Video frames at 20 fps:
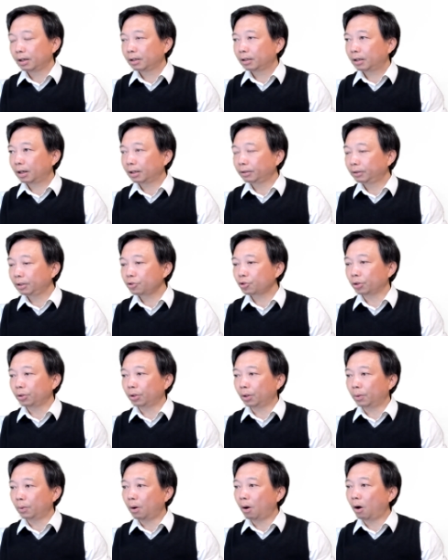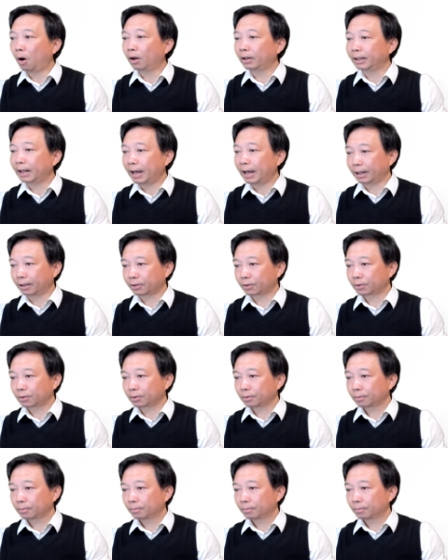conditional on x